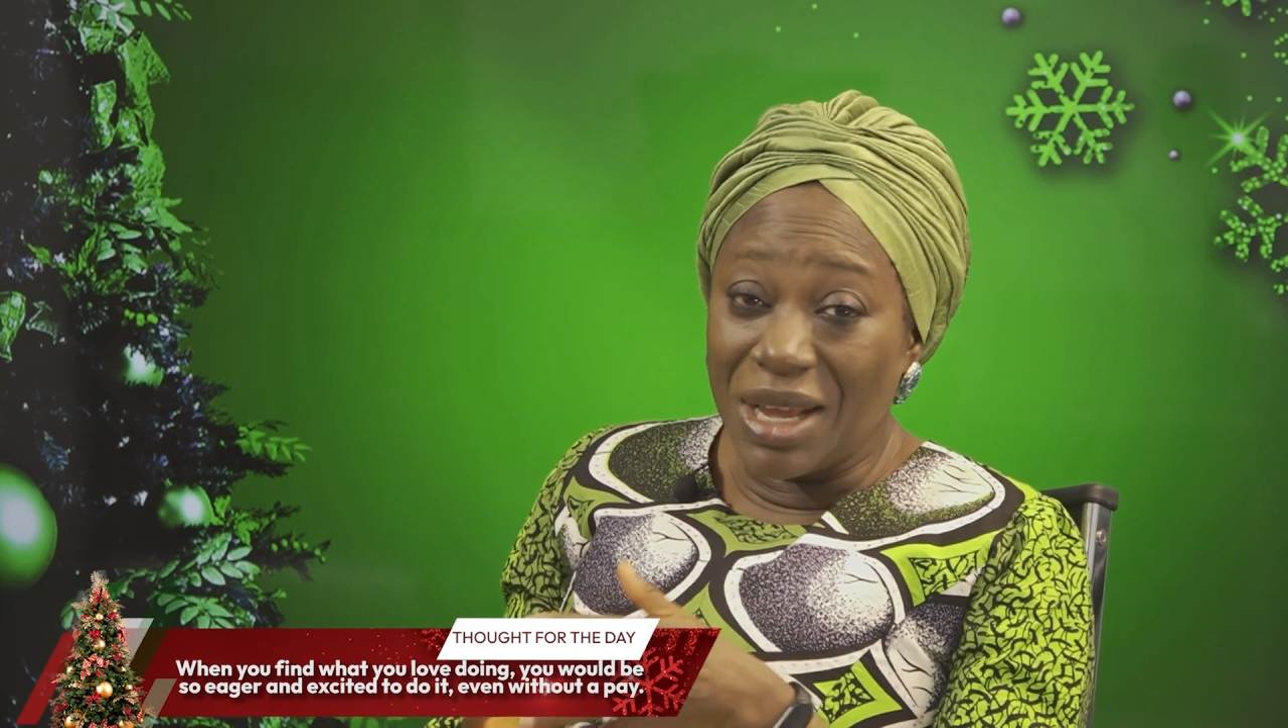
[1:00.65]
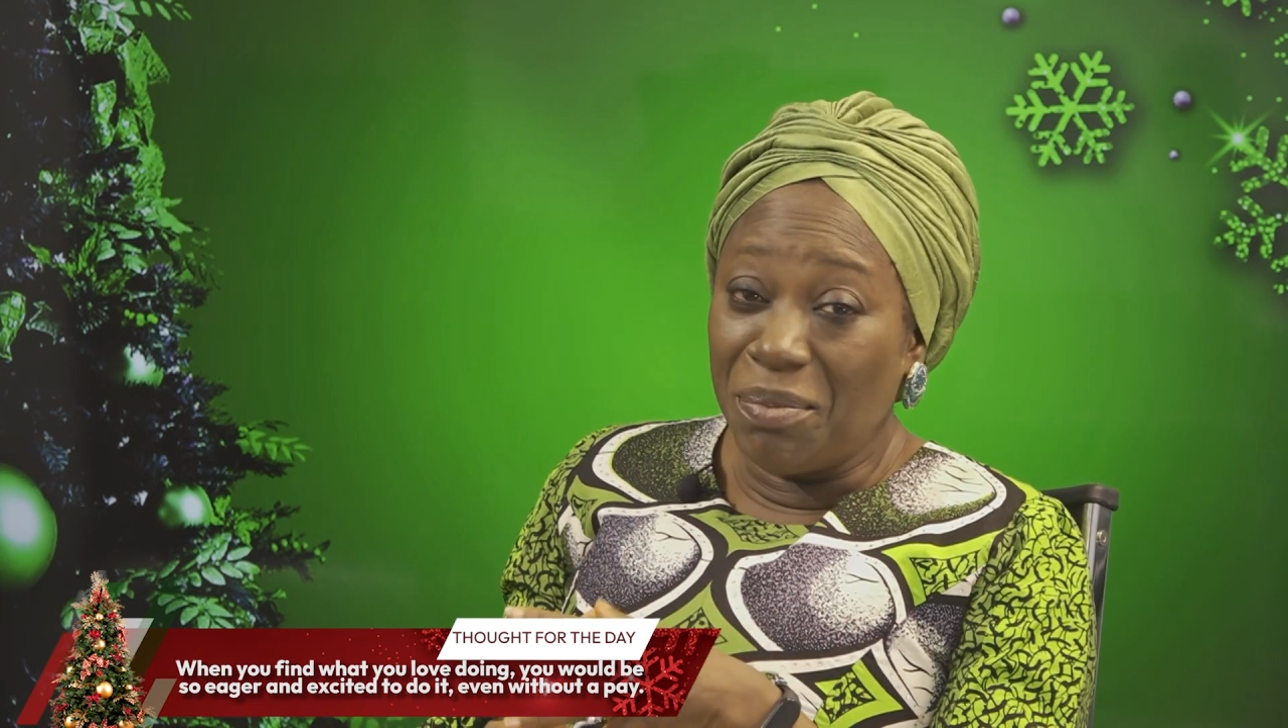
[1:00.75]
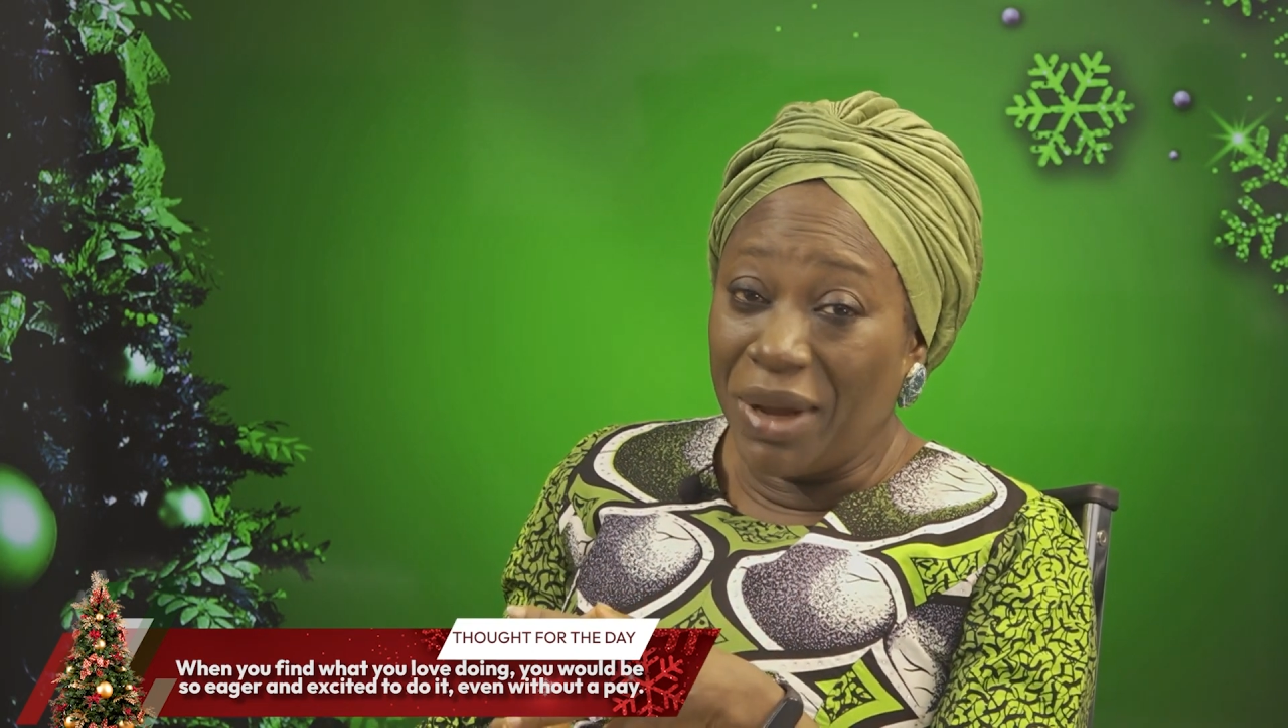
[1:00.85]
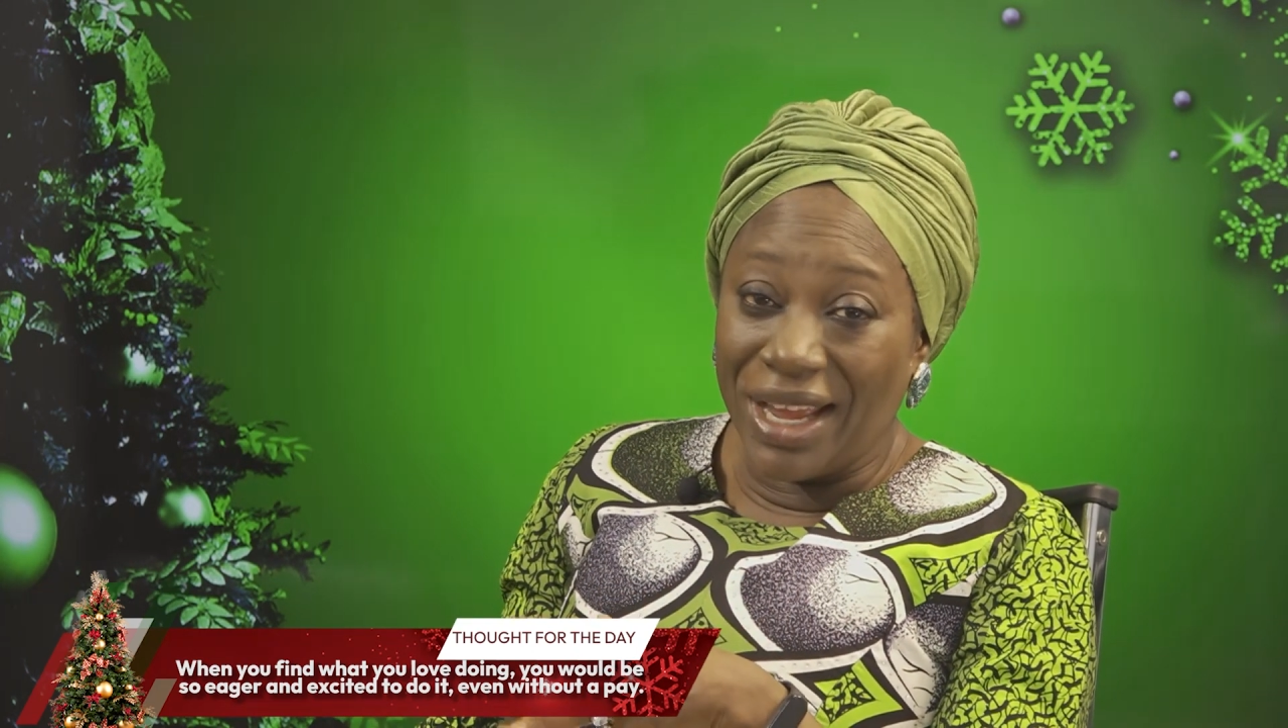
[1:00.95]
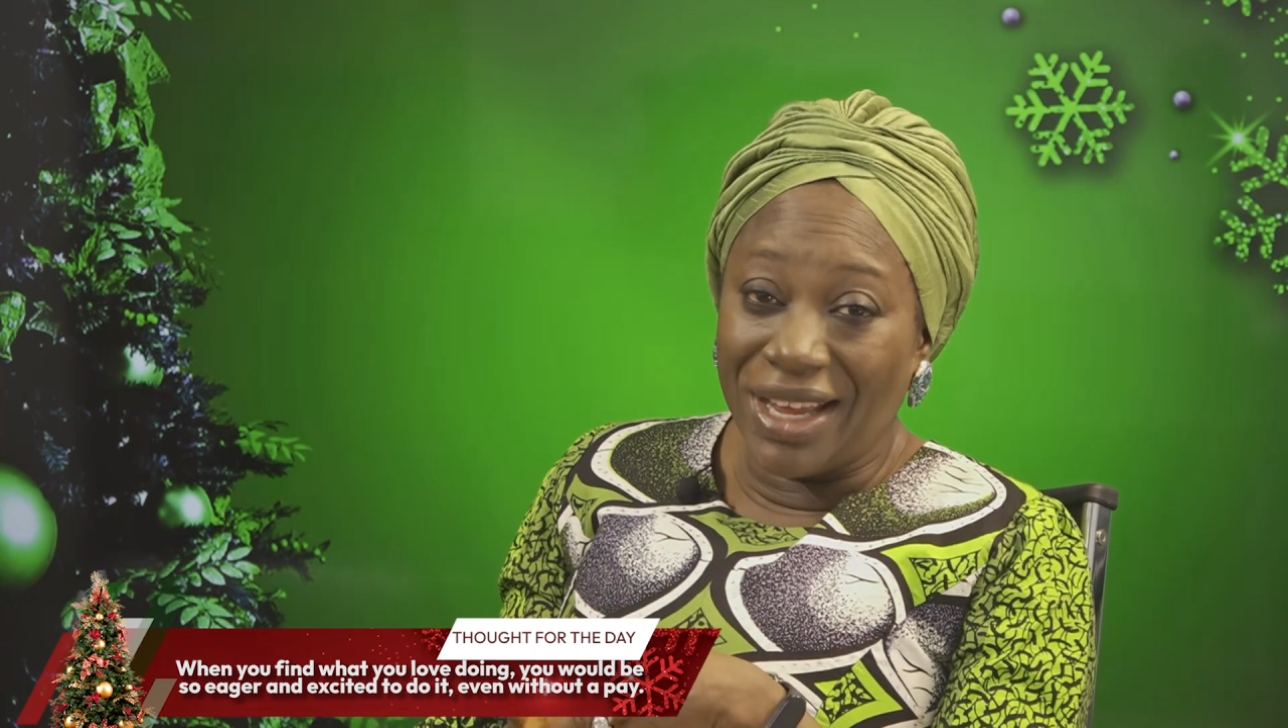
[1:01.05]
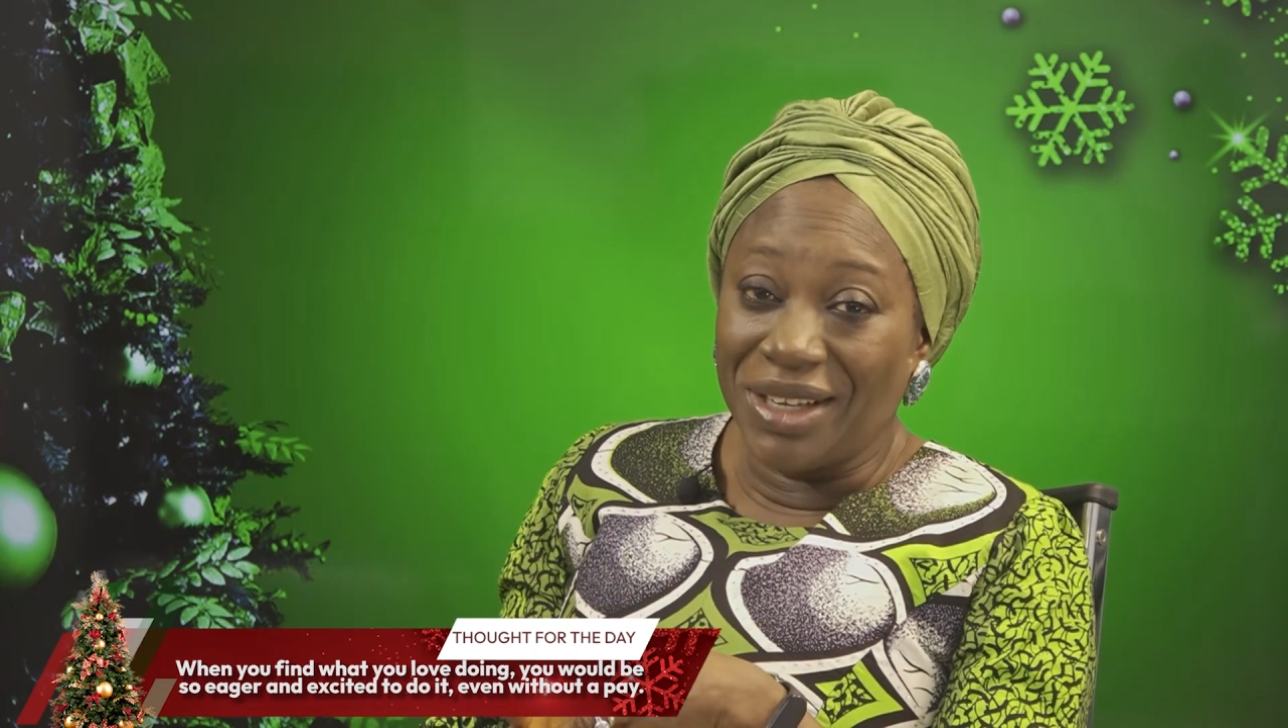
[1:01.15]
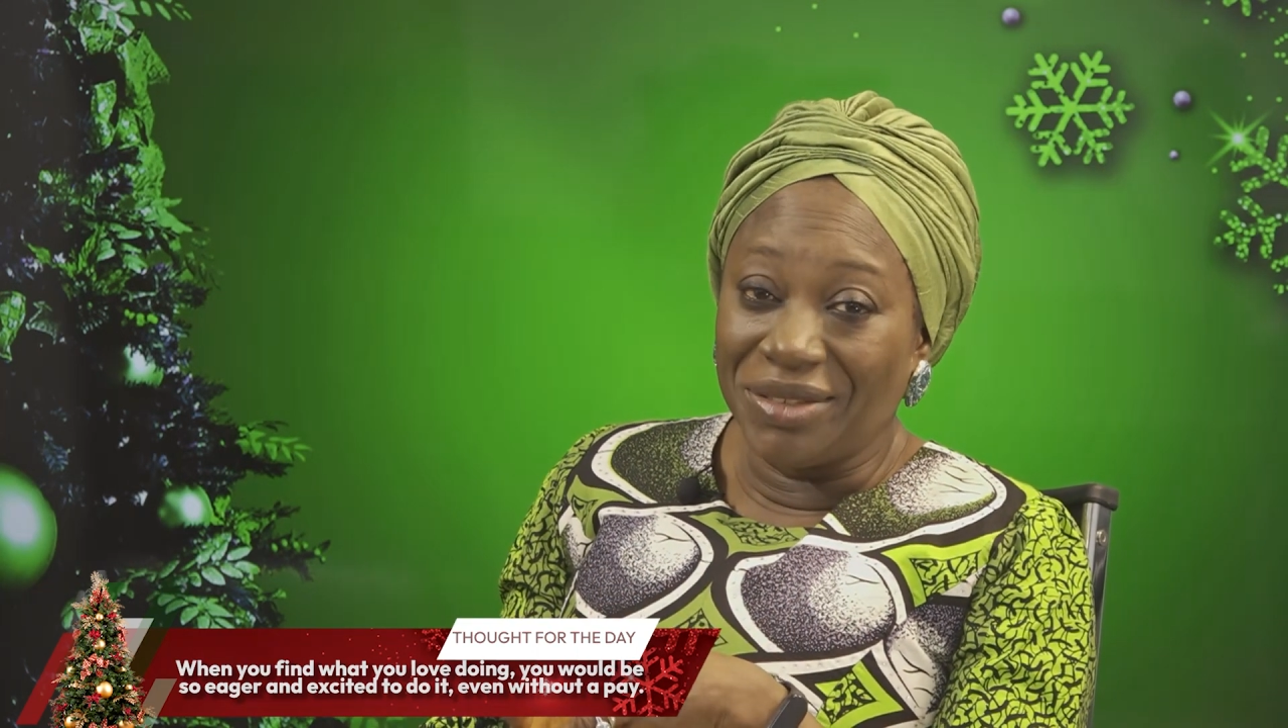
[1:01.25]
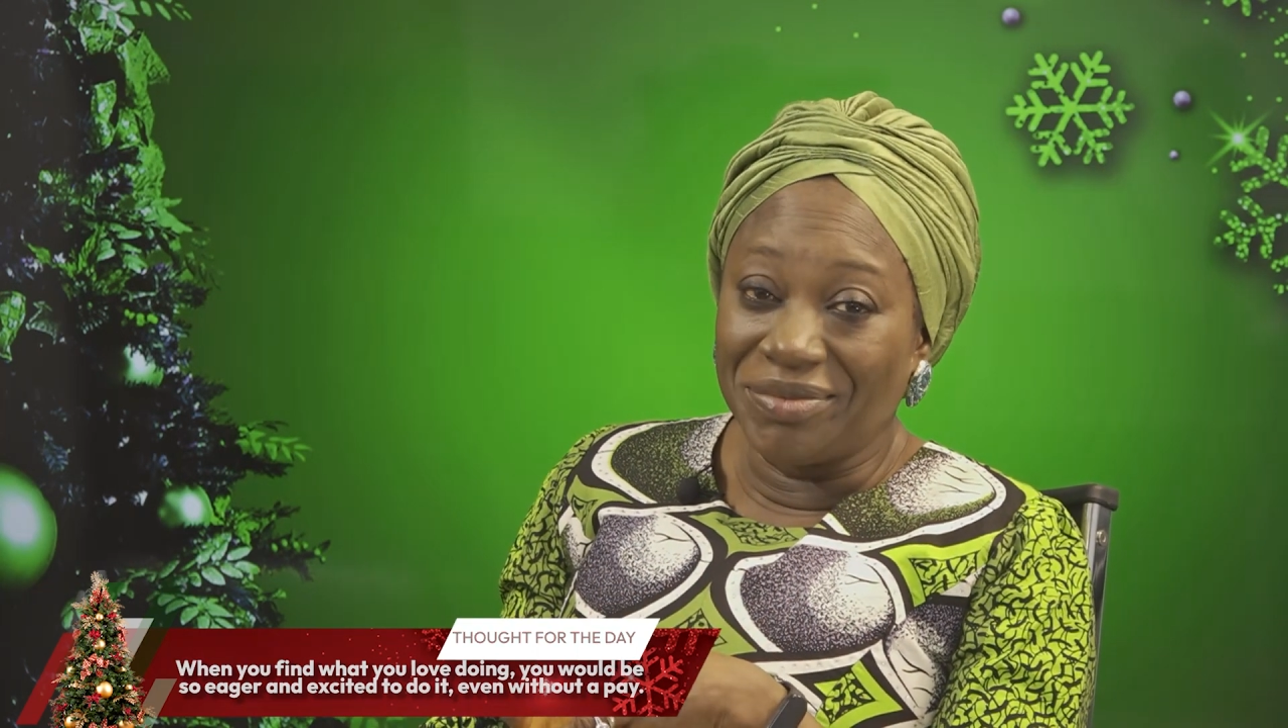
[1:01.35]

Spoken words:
a pay.